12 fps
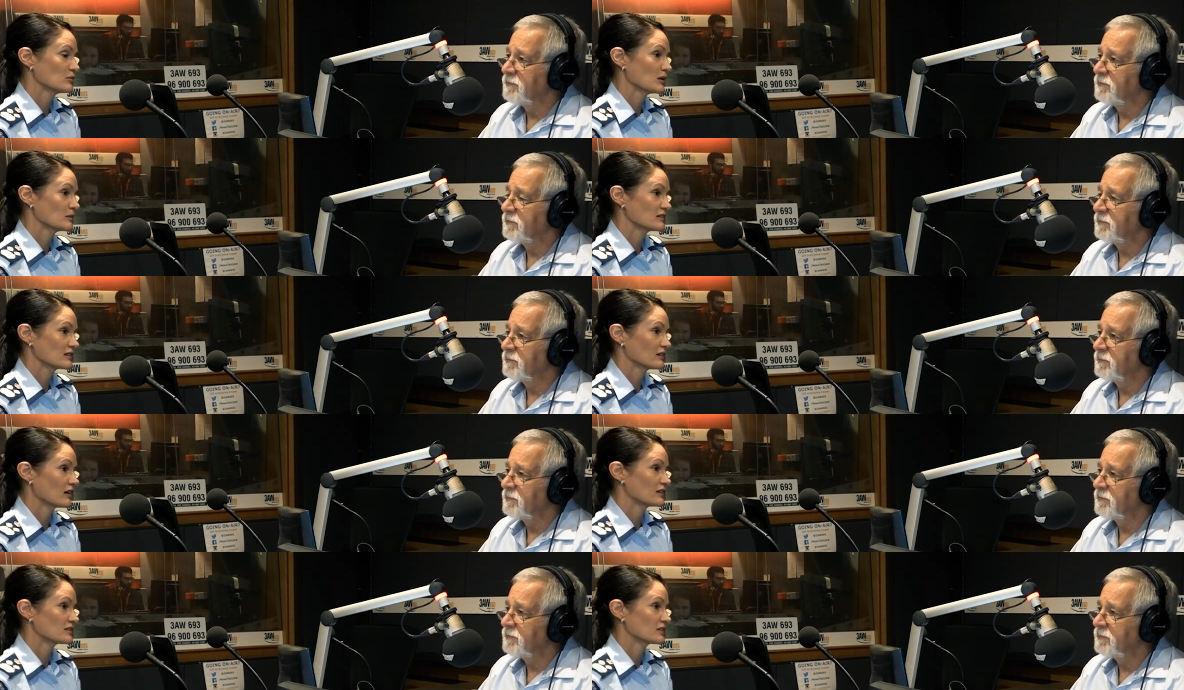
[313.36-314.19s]
Speaker 1: One was in a
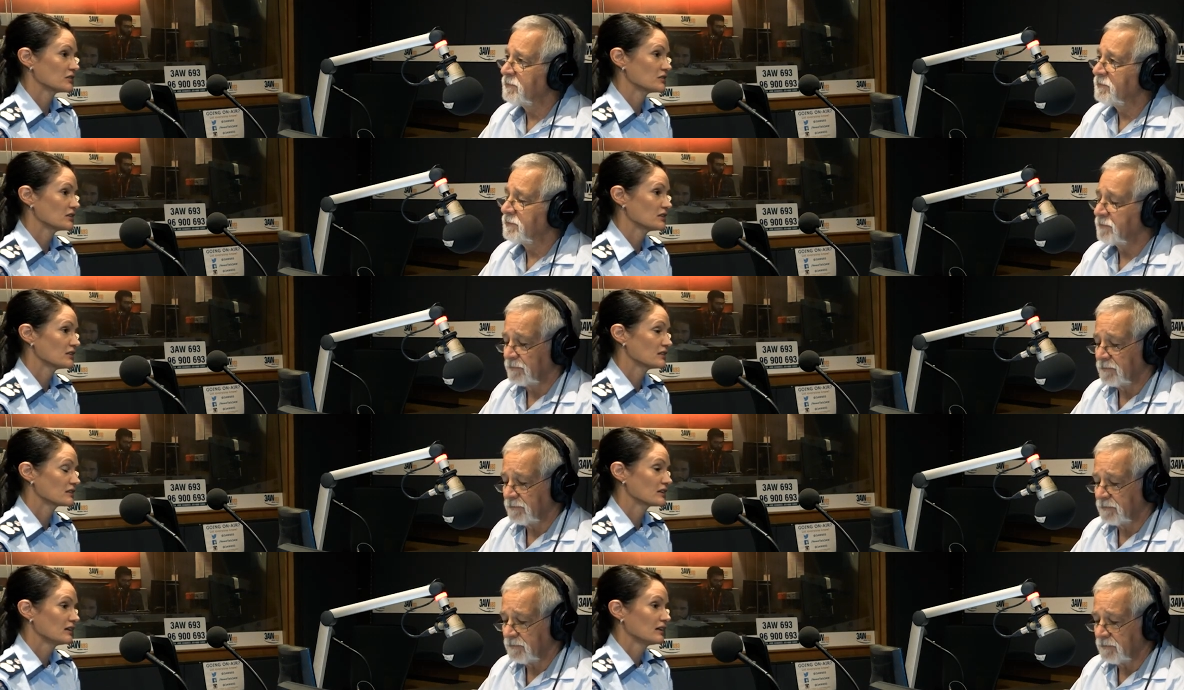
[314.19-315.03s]
high security
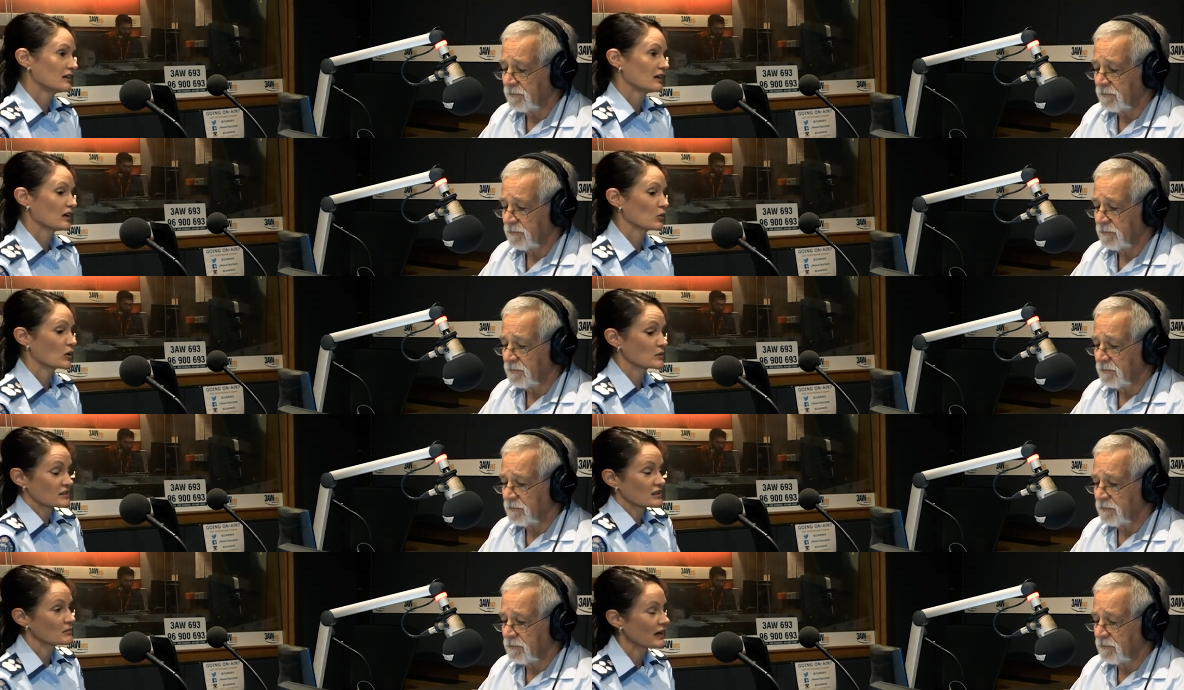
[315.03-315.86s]
unit, uh, one
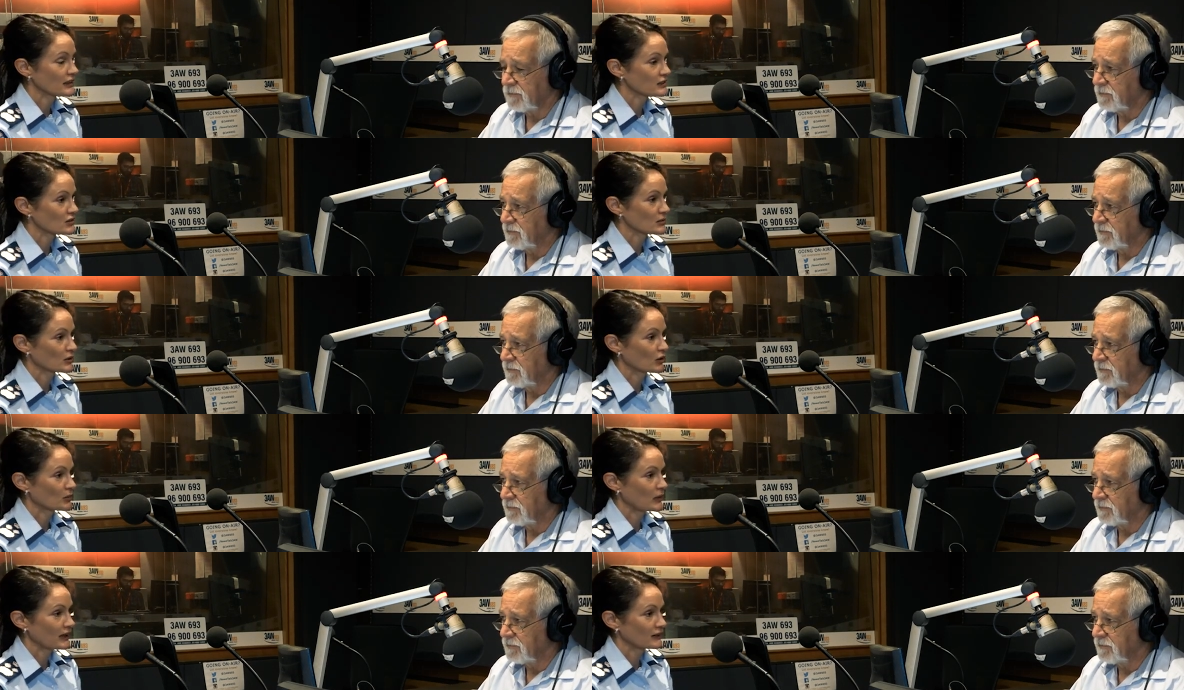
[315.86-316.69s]
was in a mainstream
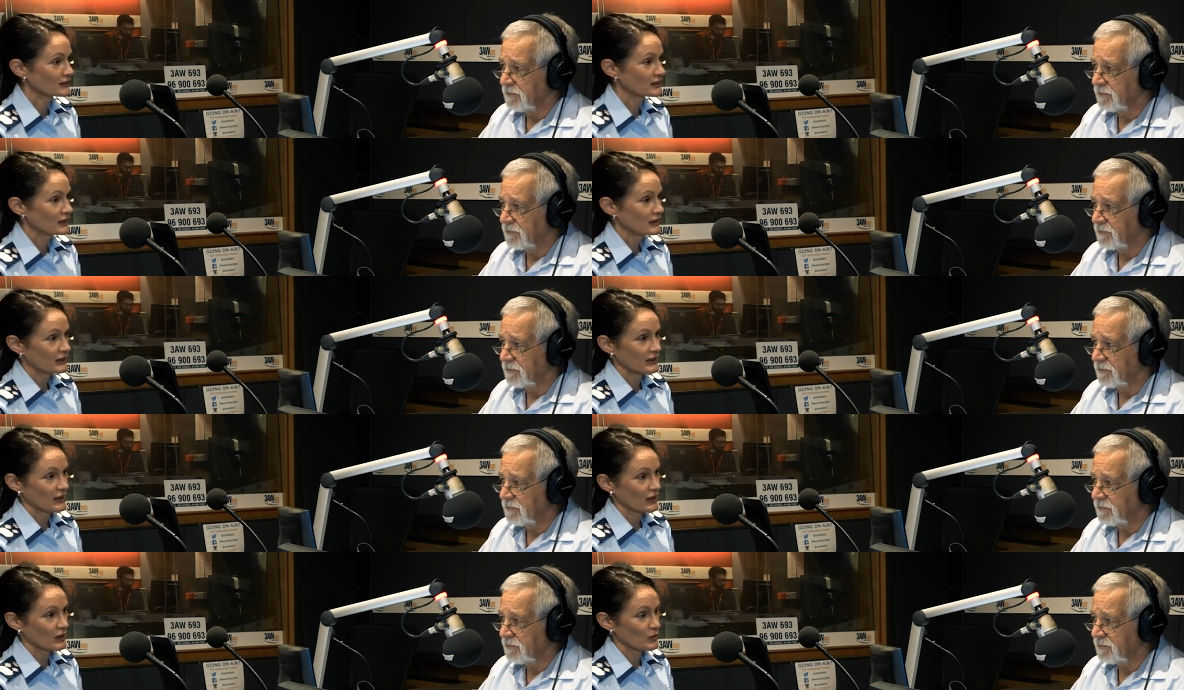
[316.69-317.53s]
compound,
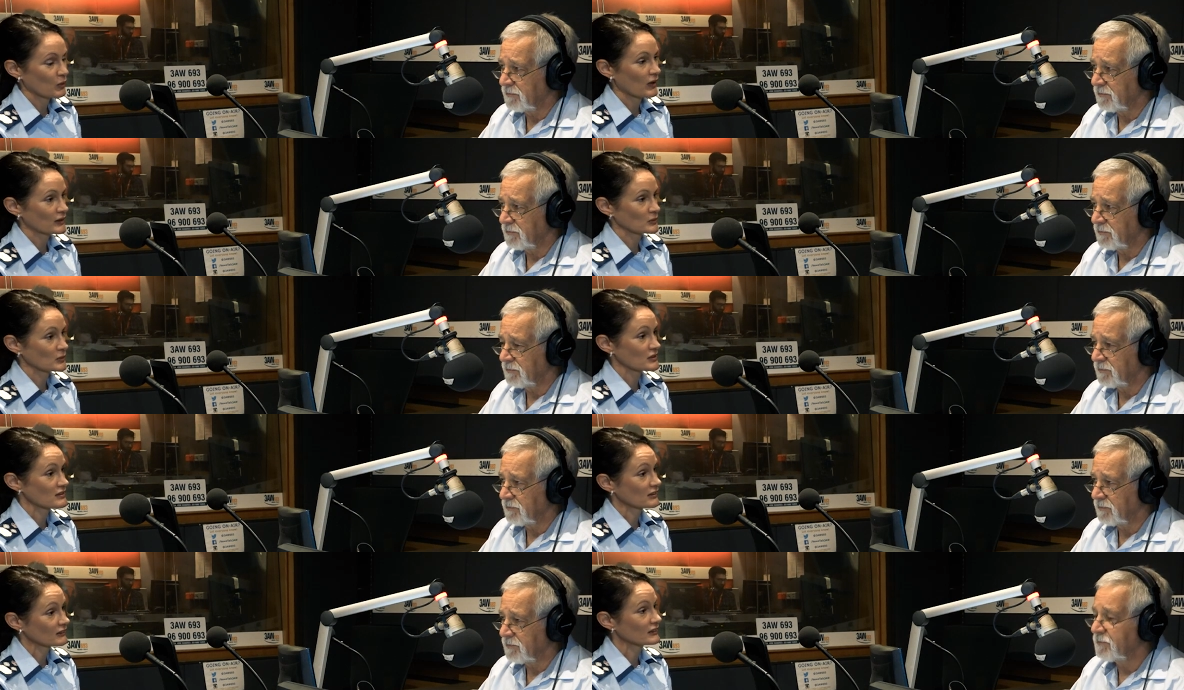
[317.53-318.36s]
uh, one
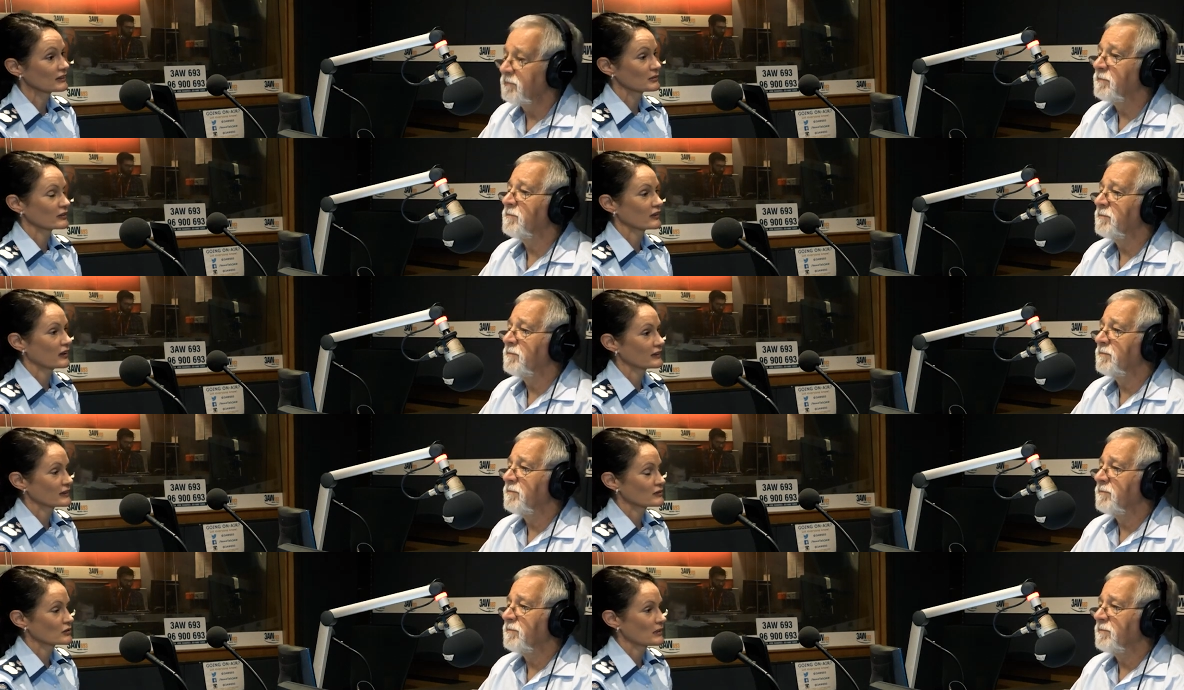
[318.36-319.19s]
was clearly
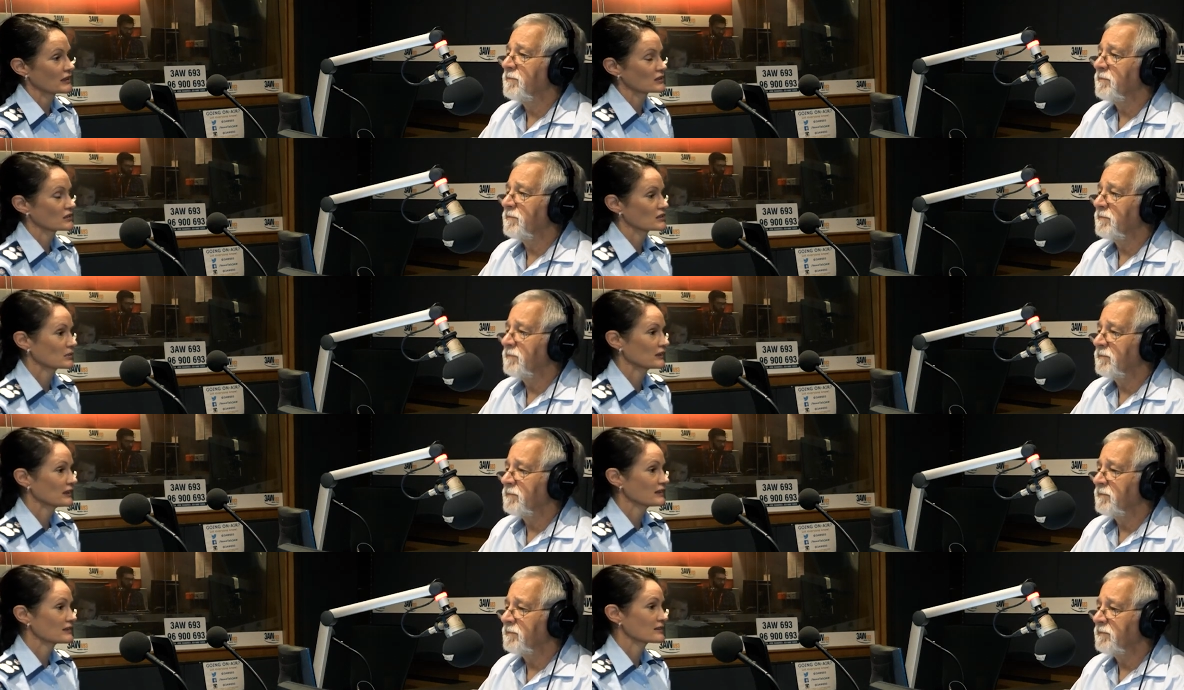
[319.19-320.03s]
providing information to
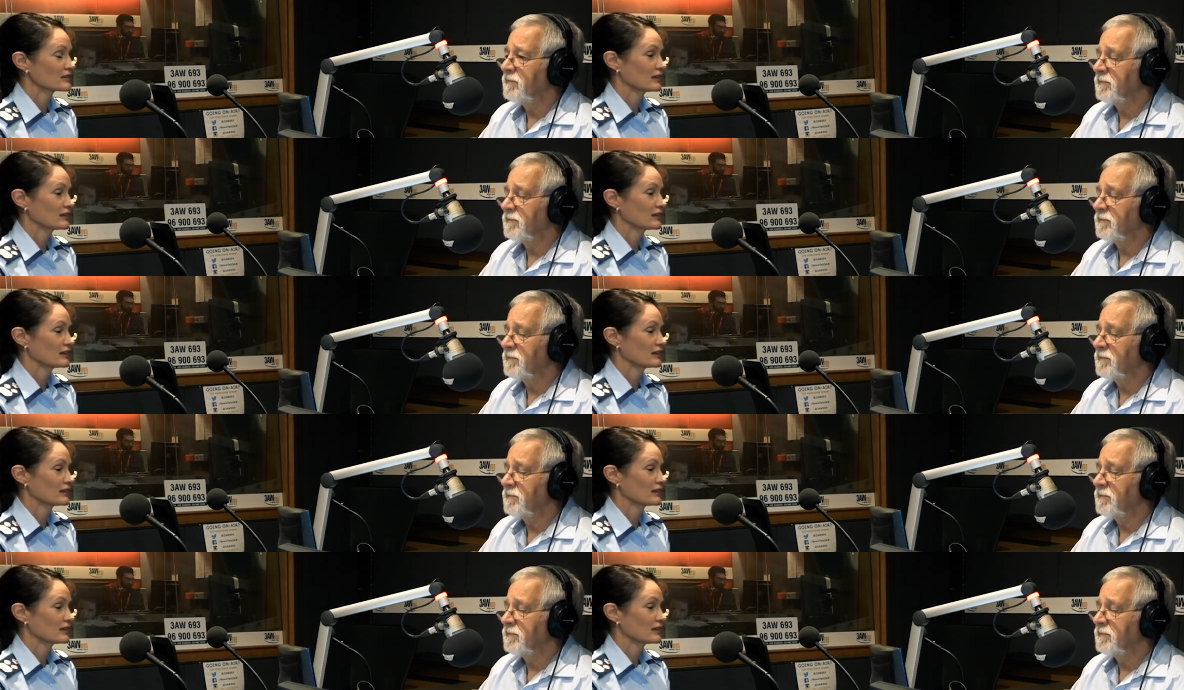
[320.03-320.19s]
police.